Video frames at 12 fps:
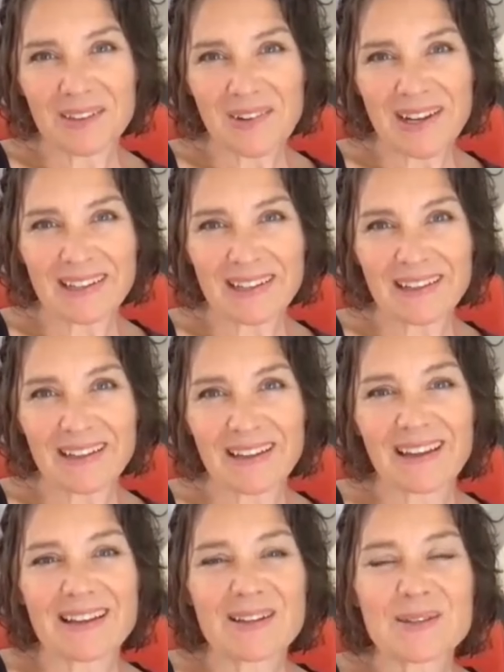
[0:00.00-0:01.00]
right?
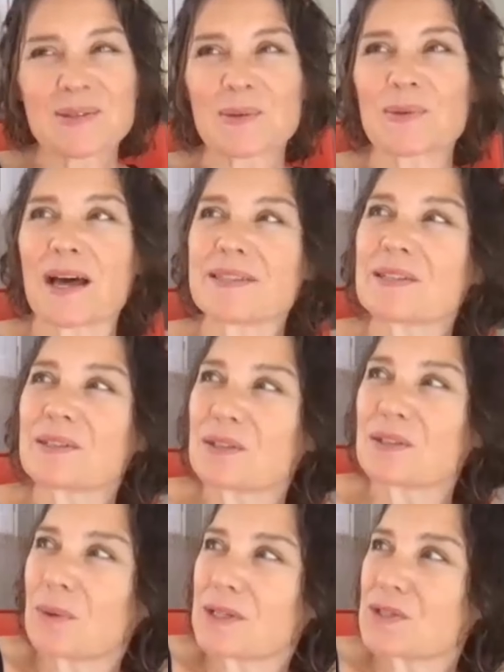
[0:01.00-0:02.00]
So that's a
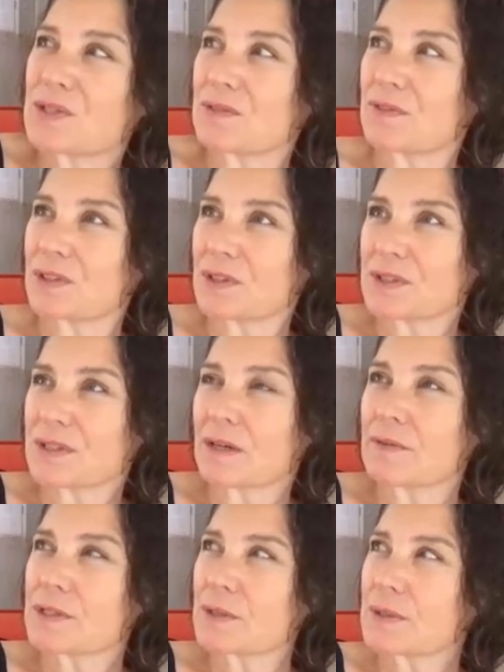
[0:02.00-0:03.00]
good question for
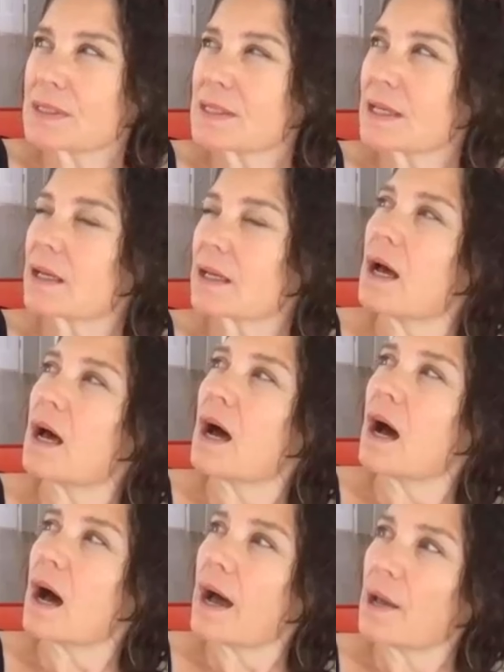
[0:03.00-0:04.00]
yourself too. It's like,
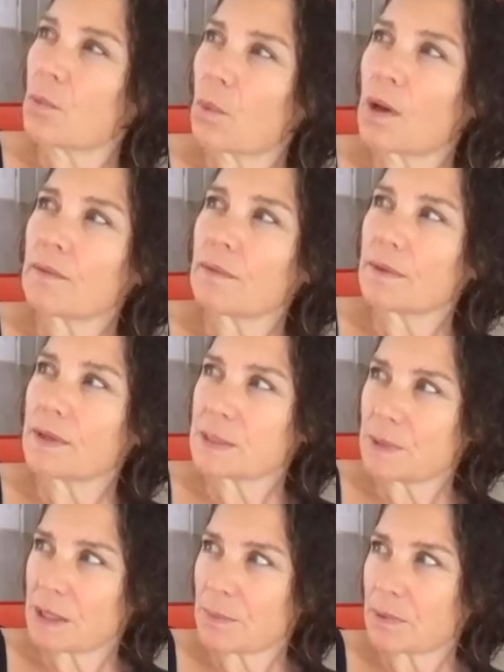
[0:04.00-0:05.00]
I want
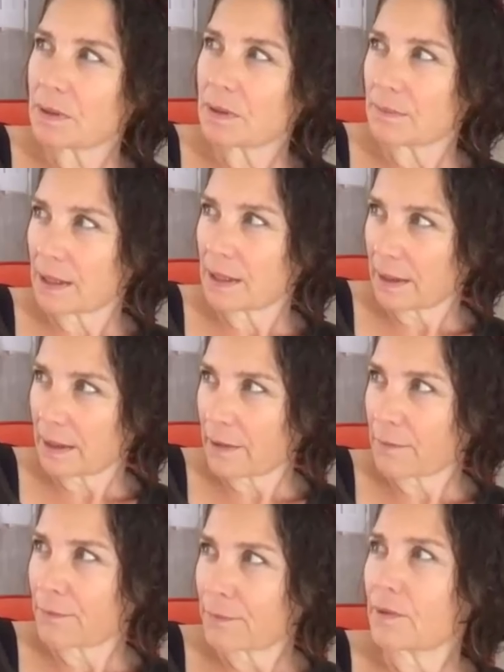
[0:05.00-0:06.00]
these people in my
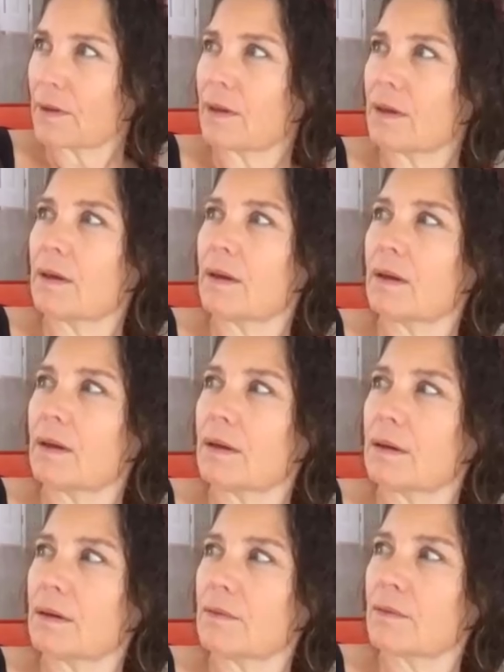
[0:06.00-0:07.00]
life
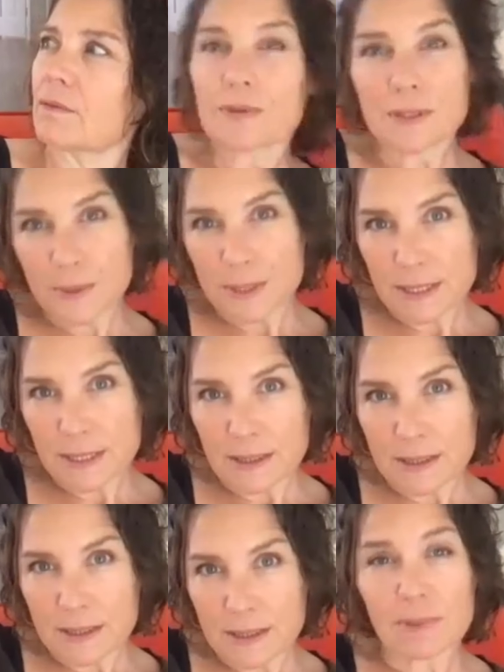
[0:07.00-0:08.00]
for these
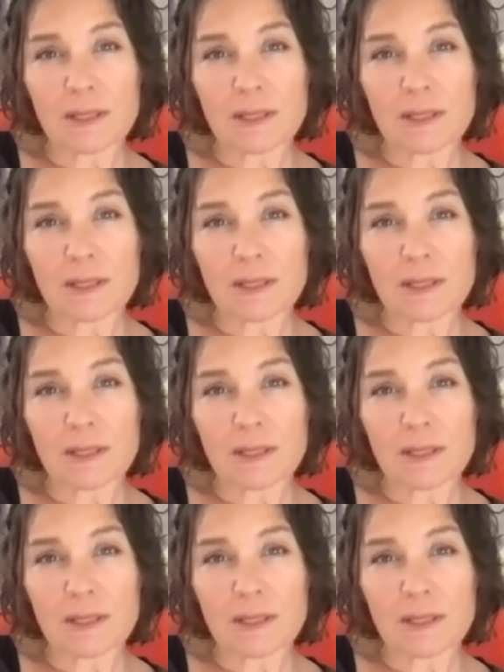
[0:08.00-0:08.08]
reasons,